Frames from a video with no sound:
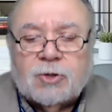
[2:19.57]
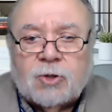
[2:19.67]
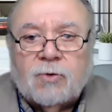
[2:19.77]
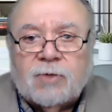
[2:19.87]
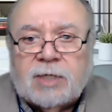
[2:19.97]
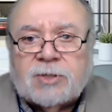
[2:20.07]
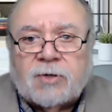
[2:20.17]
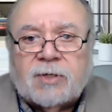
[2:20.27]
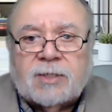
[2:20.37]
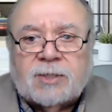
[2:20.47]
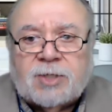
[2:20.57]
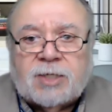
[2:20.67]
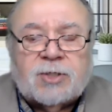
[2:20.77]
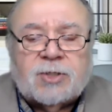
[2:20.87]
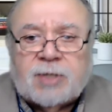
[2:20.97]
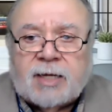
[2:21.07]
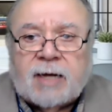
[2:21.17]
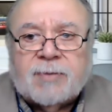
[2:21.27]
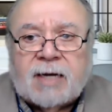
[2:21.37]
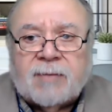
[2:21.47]
So these are the diseases, the
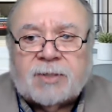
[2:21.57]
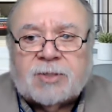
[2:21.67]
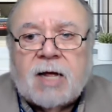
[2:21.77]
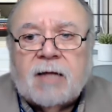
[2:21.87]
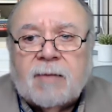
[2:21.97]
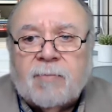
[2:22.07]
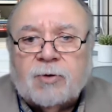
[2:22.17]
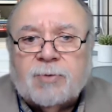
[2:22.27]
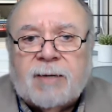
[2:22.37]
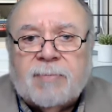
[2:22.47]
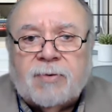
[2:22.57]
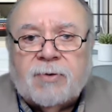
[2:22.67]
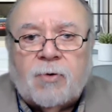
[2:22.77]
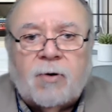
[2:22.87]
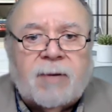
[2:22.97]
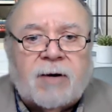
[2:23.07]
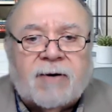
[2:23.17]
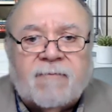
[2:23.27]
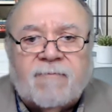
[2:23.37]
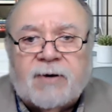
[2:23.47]
epidemics that most people know about
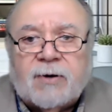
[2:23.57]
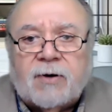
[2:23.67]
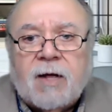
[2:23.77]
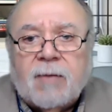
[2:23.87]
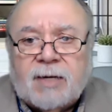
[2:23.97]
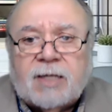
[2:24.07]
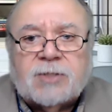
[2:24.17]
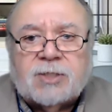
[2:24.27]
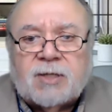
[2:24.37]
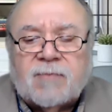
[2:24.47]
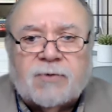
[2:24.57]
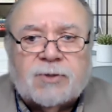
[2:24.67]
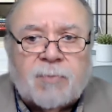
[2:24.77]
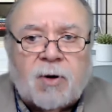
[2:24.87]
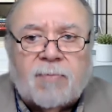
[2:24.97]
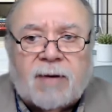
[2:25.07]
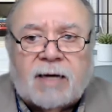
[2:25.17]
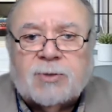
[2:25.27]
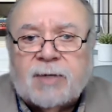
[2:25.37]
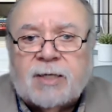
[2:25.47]
and fear because, except for
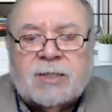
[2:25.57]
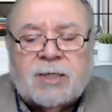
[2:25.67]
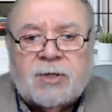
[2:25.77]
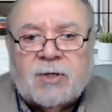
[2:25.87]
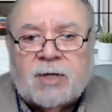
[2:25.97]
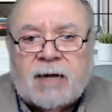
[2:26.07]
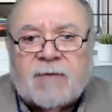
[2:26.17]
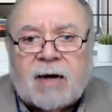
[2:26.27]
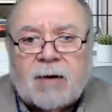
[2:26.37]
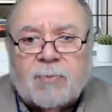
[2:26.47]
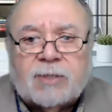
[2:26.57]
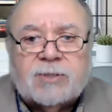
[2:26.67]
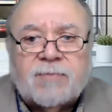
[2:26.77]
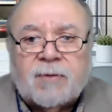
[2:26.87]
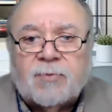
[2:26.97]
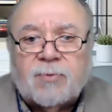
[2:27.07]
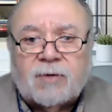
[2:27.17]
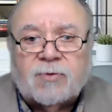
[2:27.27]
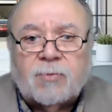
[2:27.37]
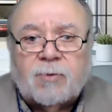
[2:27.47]
smallpox, we continue to have outbreaks of them
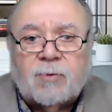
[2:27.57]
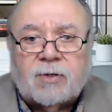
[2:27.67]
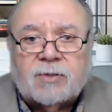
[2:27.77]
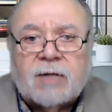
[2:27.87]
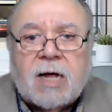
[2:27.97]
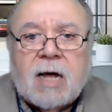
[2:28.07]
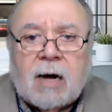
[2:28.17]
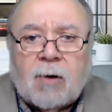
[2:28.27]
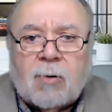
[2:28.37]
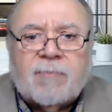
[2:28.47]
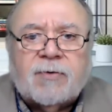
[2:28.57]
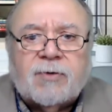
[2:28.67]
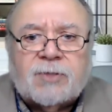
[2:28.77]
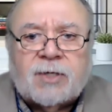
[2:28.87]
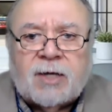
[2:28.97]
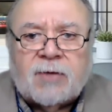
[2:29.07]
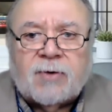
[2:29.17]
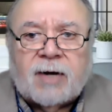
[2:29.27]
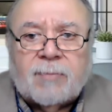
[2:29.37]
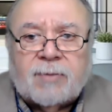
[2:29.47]
throughout the world. However, there's
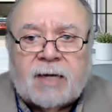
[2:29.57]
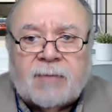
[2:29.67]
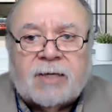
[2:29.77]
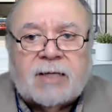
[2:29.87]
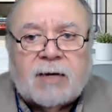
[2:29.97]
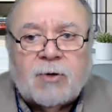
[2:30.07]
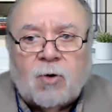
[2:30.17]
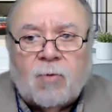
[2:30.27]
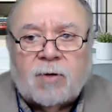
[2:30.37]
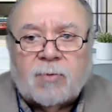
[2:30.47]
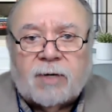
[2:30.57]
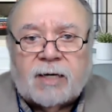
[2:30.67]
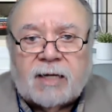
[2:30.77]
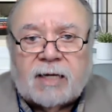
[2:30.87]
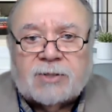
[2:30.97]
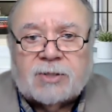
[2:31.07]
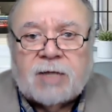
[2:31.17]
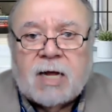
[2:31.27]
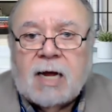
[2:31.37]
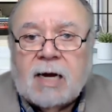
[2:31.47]
another epidemic that no one
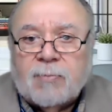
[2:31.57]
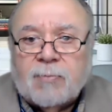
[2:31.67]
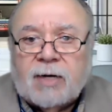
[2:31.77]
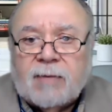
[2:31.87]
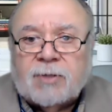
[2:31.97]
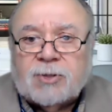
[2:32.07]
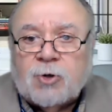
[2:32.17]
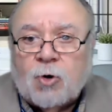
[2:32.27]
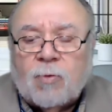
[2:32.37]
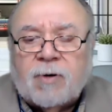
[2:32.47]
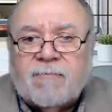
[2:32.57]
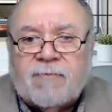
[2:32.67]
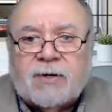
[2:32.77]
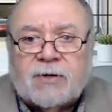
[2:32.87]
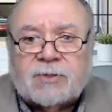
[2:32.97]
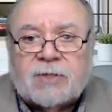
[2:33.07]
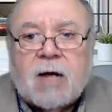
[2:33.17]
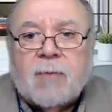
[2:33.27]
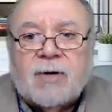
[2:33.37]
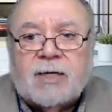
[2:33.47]
realizes and pretty much no one fears,
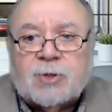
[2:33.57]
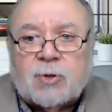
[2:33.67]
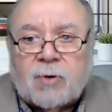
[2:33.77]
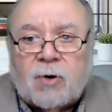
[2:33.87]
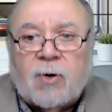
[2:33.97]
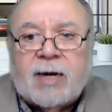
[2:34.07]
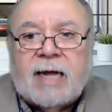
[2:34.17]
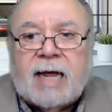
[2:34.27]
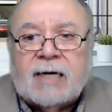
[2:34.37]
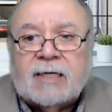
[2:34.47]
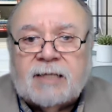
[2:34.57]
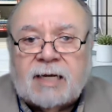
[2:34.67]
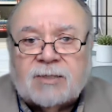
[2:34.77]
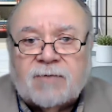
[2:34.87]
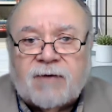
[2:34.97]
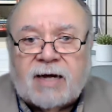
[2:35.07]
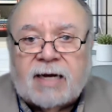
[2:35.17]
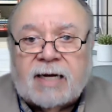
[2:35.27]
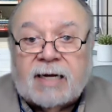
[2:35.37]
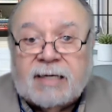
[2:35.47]
but it's growing and
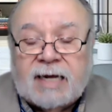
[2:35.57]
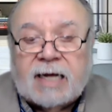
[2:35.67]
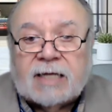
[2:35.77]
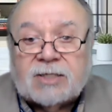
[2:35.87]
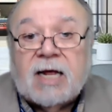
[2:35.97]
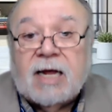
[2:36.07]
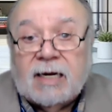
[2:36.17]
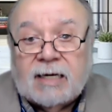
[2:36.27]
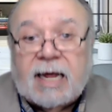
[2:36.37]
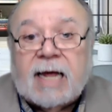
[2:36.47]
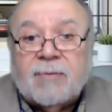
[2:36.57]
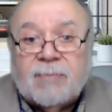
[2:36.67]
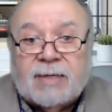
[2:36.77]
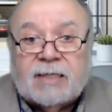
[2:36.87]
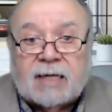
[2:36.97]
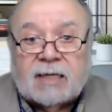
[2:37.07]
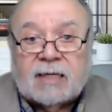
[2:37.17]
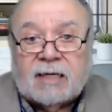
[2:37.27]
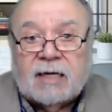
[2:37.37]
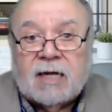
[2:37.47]
intensifying, and yes, it can be
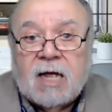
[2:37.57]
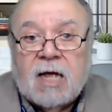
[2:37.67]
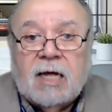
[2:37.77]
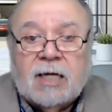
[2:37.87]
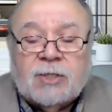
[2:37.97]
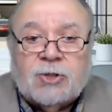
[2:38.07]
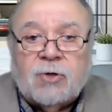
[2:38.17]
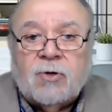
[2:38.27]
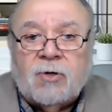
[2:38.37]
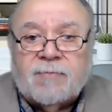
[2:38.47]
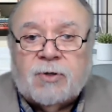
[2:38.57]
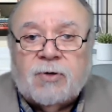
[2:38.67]
deadly. In June of